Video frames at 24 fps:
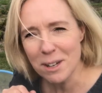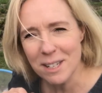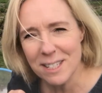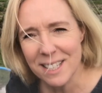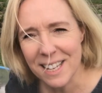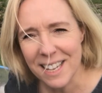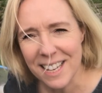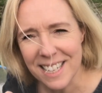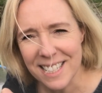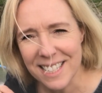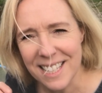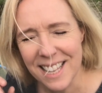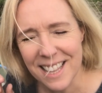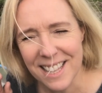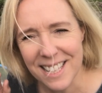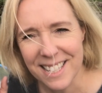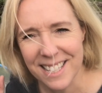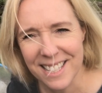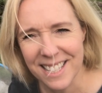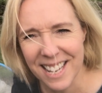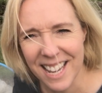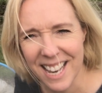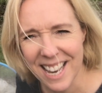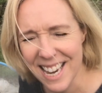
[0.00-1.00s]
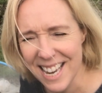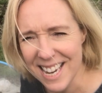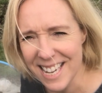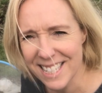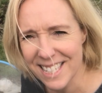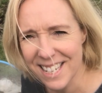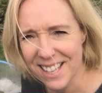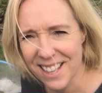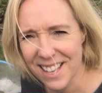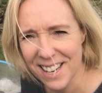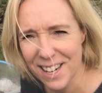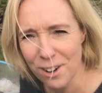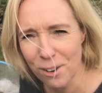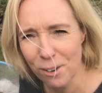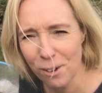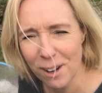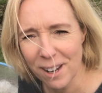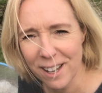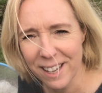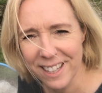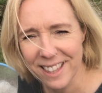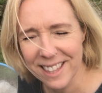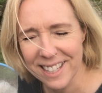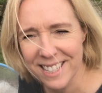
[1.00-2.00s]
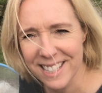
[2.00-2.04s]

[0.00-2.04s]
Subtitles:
is it? Is it the seed? Do they not like the